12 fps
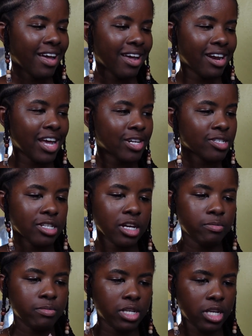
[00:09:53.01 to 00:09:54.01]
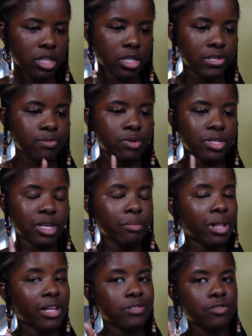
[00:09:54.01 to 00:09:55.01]
and actually update this because I
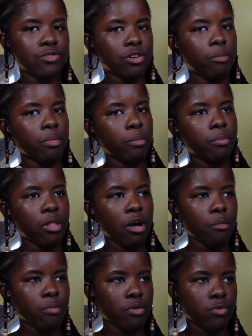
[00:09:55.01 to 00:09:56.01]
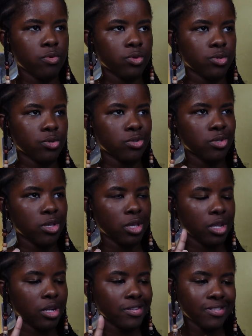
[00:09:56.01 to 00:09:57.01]
plan to drop a blog post
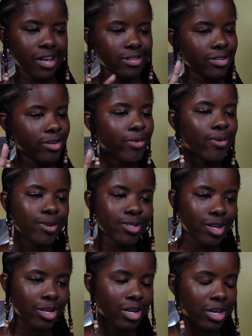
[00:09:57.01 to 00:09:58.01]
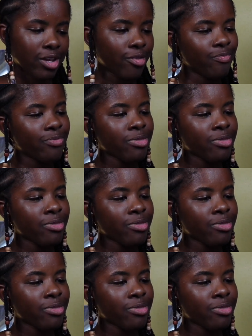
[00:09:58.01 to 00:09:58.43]
either Saturday or Sunday